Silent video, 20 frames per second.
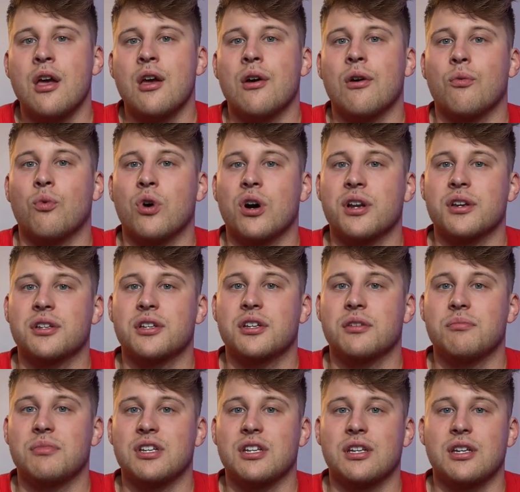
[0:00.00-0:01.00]
One
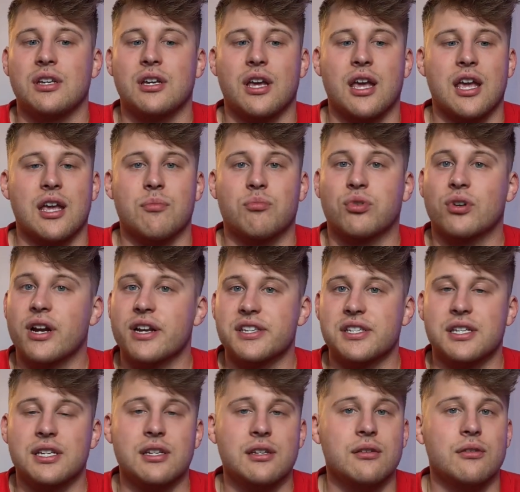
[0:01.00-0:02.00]
could be a
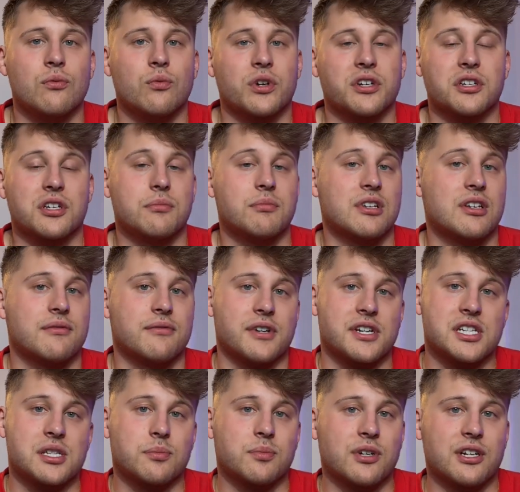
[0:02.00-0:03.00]
president, one could be a
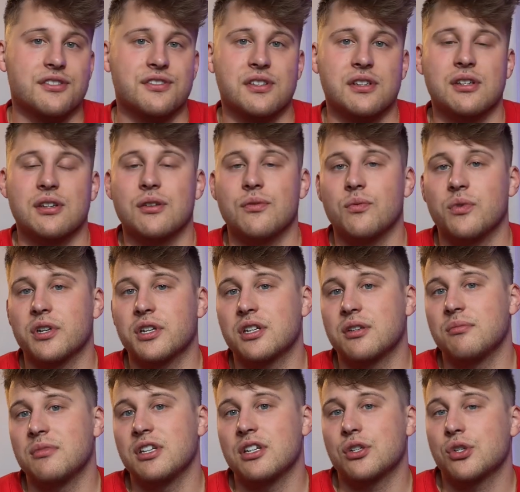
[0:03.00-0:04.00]
vice president, one
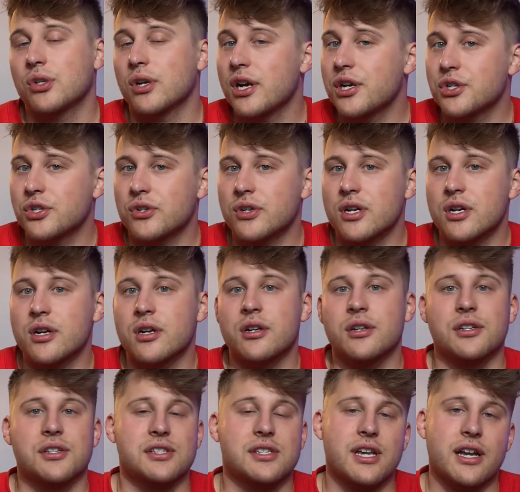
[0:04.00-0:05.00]
could be a treasurer,
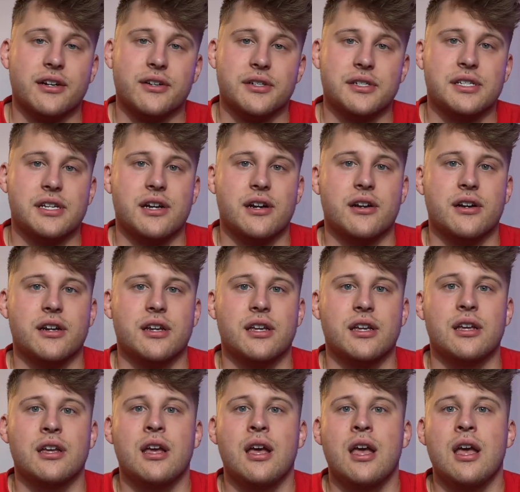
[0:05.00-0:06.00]
a
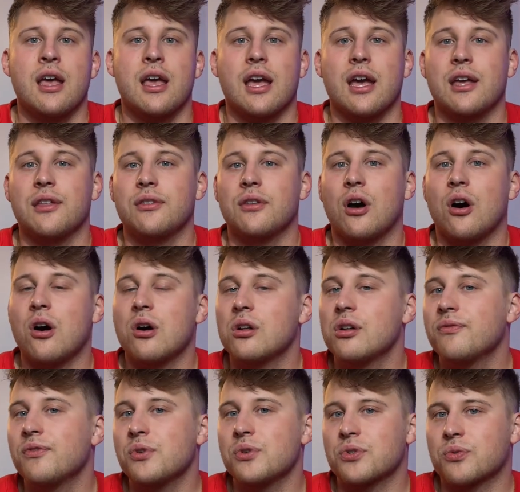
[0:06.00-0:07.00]
secretary, and all
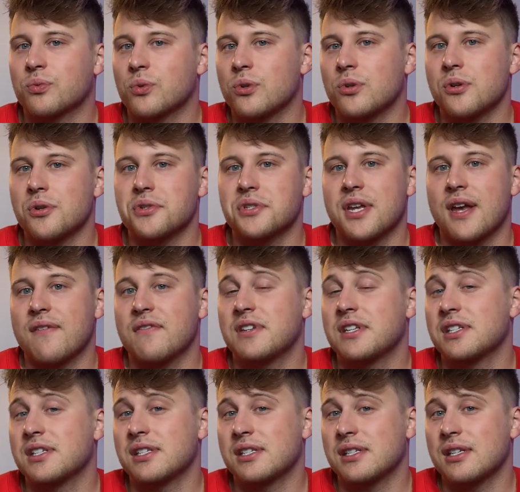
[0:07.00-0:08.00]
of those roles have
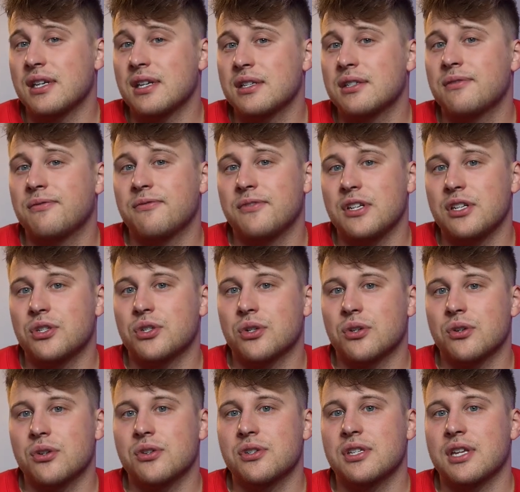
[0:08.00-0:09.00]
distinct
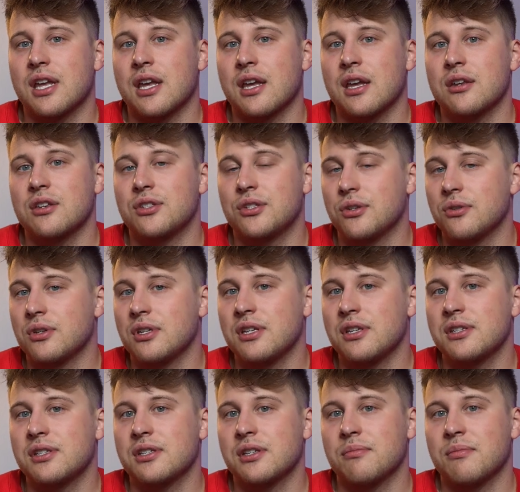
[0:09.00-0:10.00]
features and
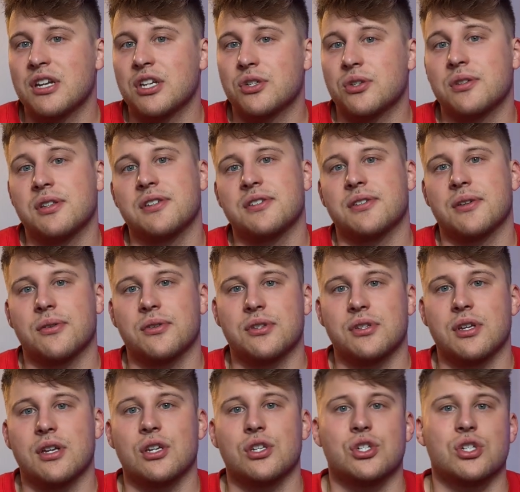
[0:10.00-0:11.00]
duties to make sure the
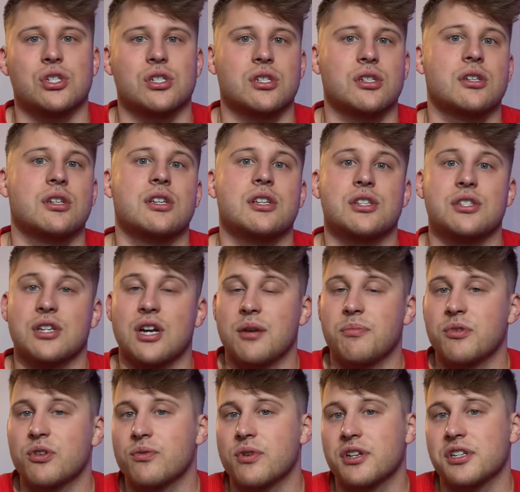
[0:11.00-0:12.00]
association is up
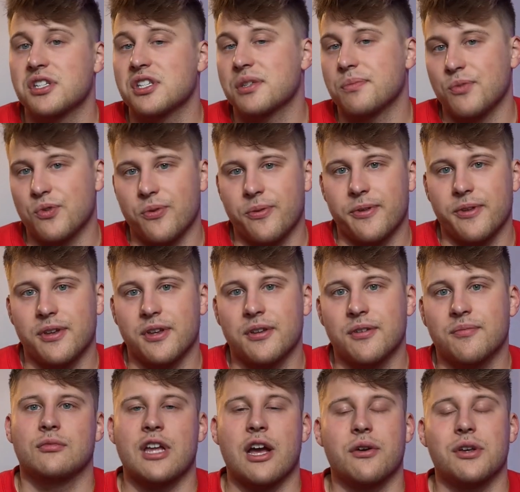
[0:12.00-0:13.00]
and running smoothly.
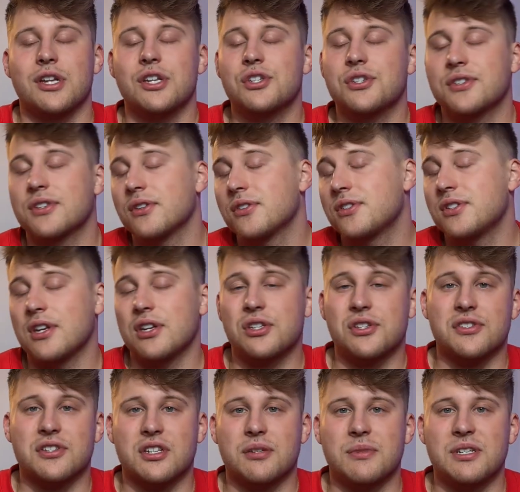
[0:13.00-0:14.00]
Now, each association
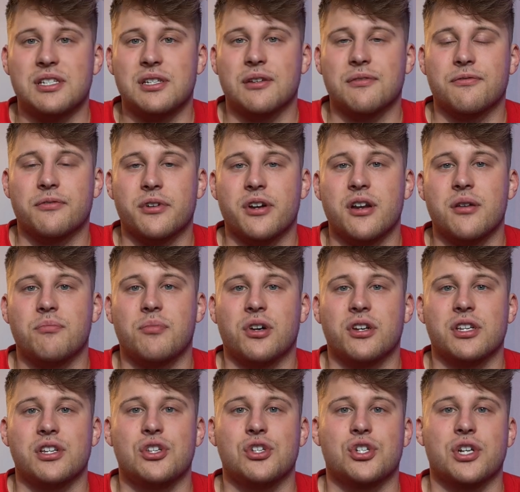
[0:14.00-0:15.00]
is going to be different, but
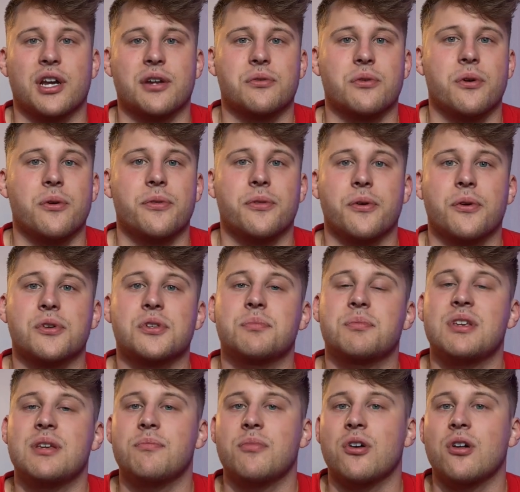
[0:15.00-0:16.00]
in general, those
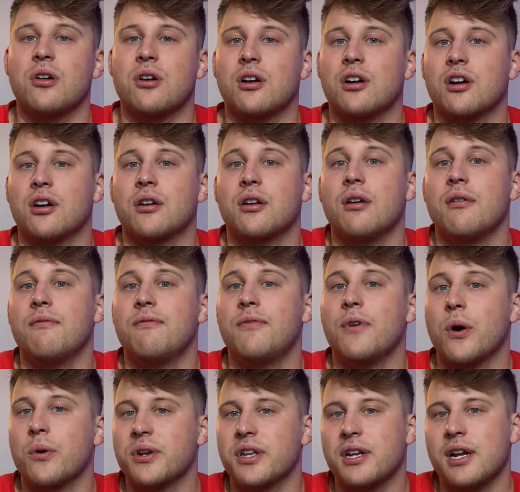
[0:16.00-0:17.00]
people are
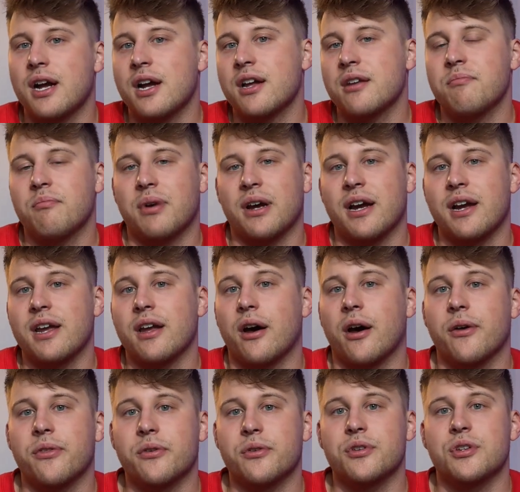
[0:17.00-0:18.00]
voted on by
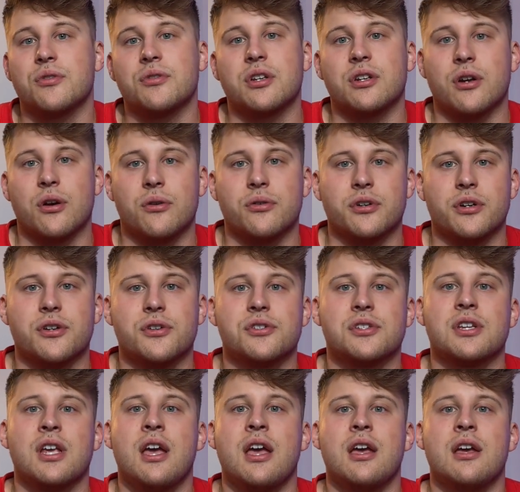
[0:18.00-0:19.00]
other unit
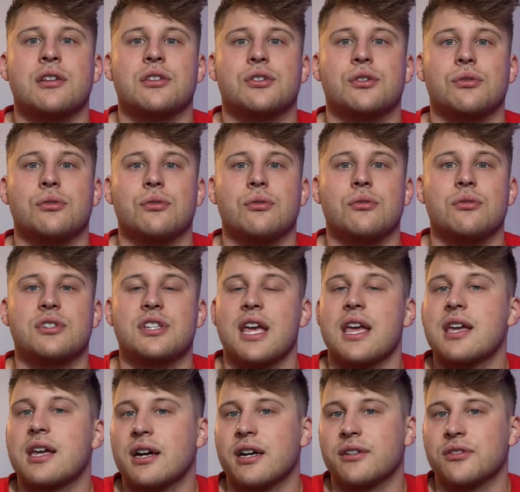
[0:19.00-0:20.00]
owners to
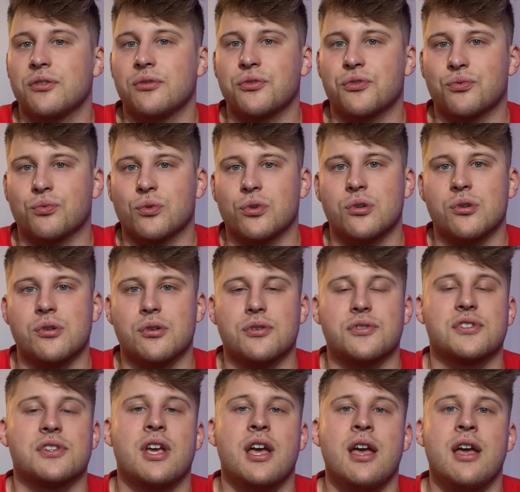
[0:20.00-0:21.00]
take on those
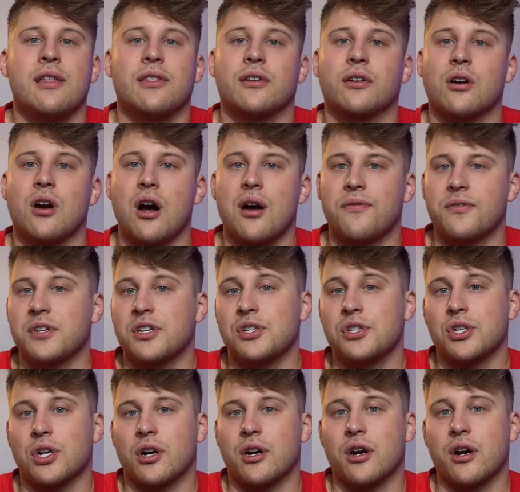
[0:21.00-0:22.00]
roles. They're often in
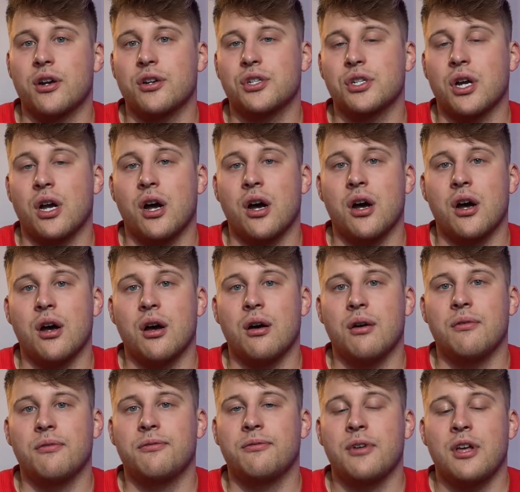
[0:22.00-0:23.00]
charge
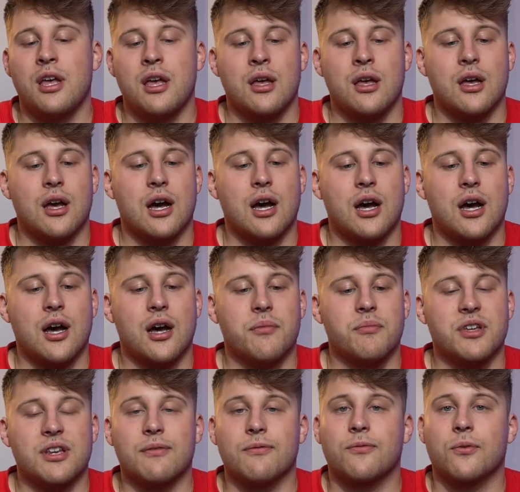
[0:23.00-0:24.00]
of
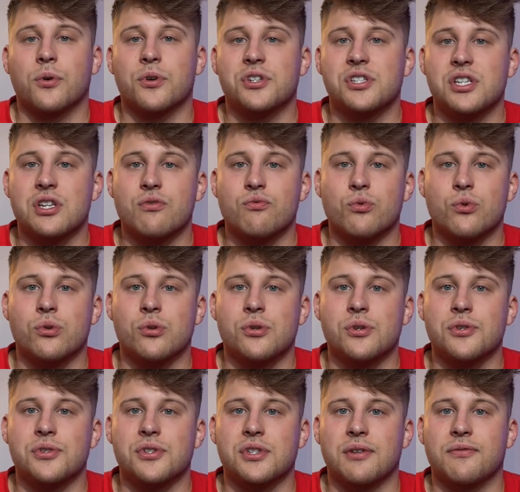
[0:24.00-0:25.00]
enforcing
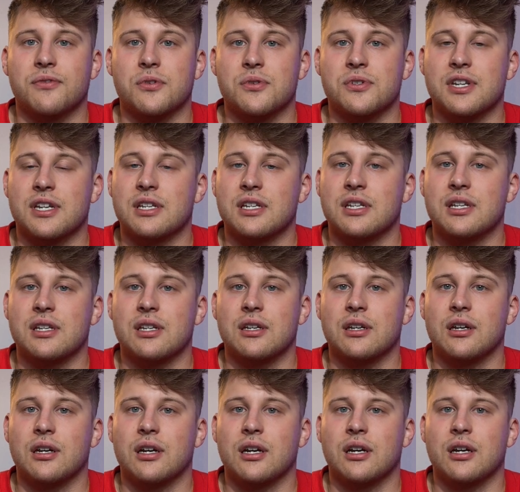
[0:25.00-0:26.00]
rules if there's any
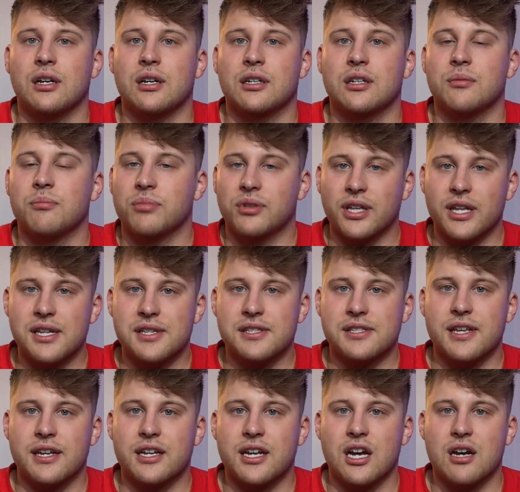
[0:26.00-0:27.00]
complaints
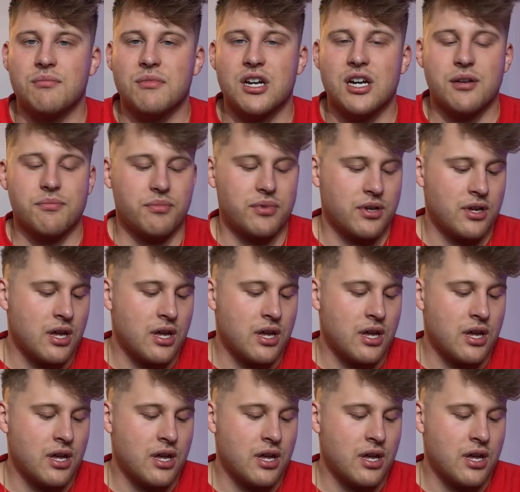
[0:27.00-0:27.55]
that come up.